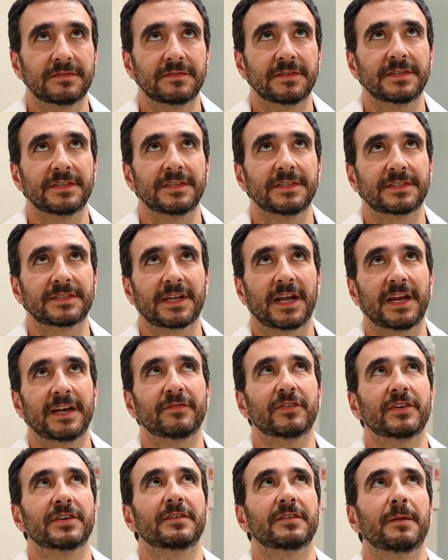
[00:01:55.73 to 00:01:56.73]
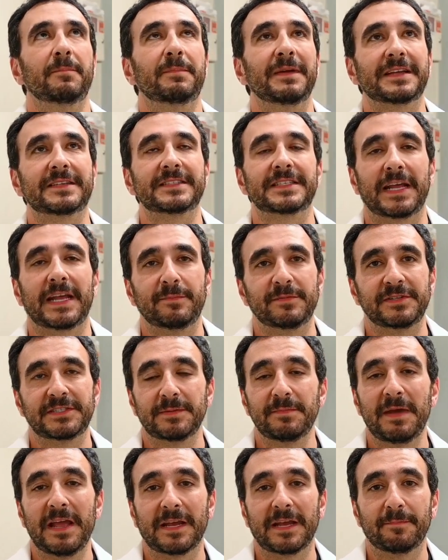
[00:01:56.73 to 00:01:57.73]
it's kind of a big statement to
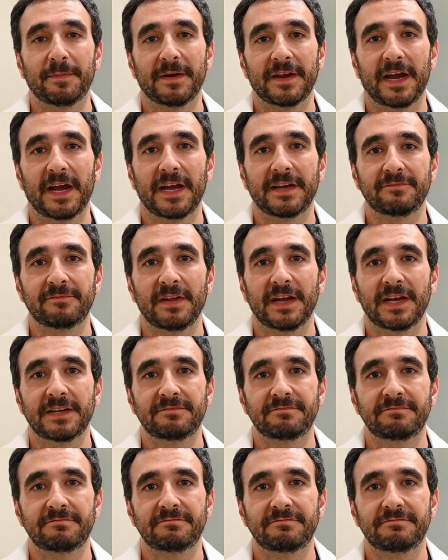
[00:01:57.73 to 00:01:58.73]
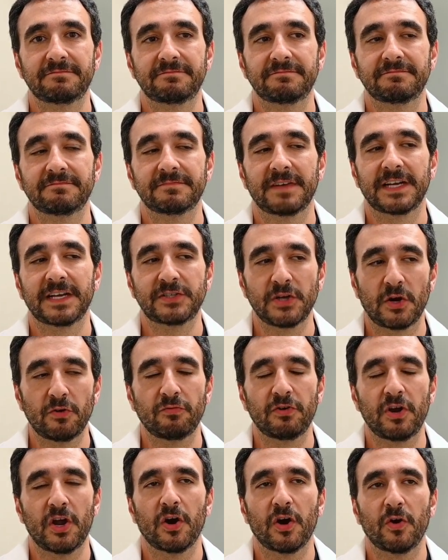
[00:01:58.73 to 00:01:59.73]
make, but I don't
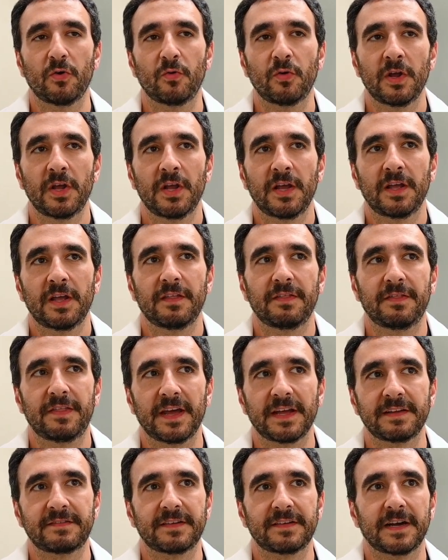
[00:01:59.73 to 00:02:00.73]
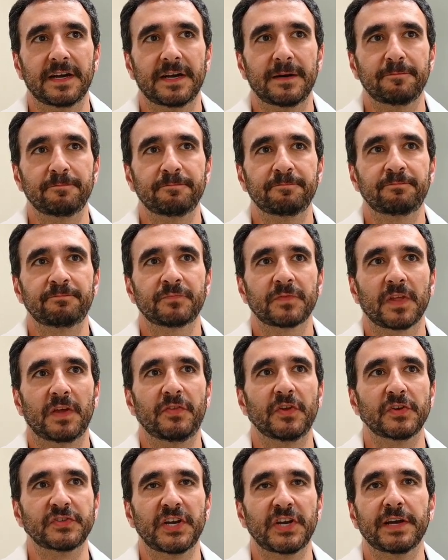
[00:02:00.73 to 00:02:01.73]
know that
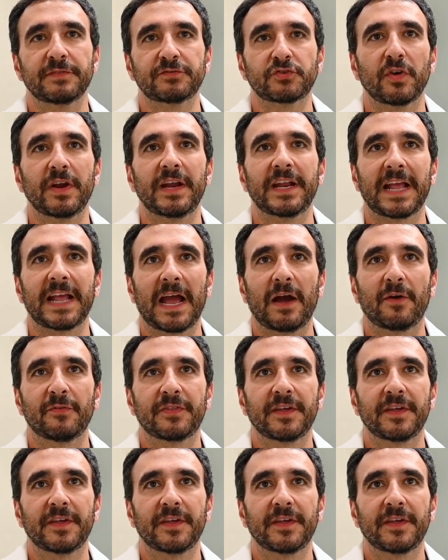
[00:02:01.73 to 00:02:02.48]
there's enough training out